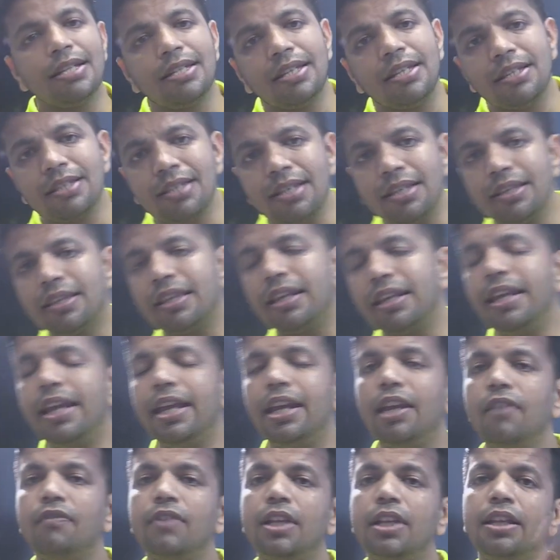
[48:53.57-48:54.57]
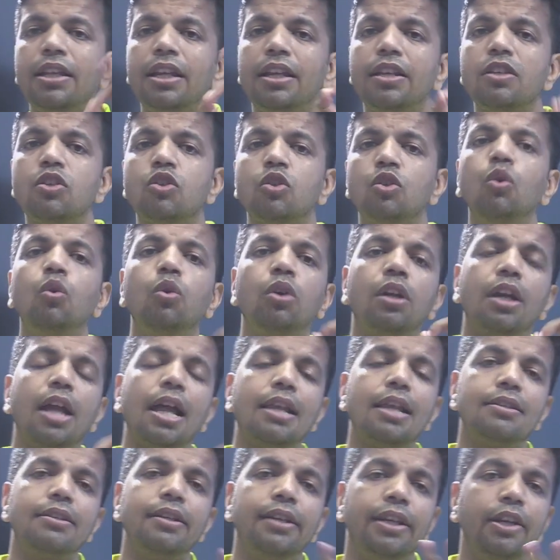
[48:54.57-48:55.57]
is in 3NF, then there is no
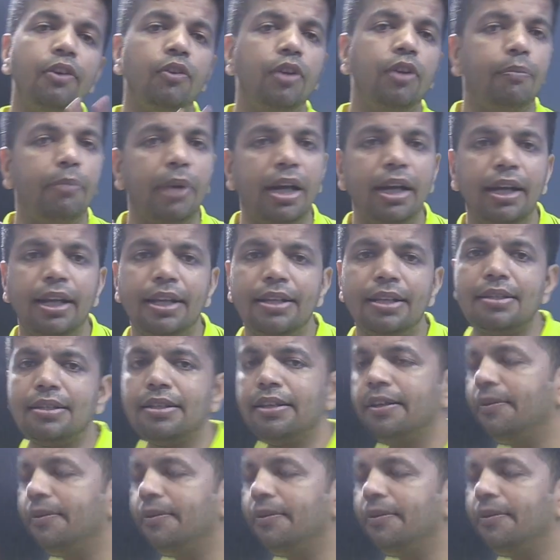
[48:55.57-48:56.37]
transitive dependency.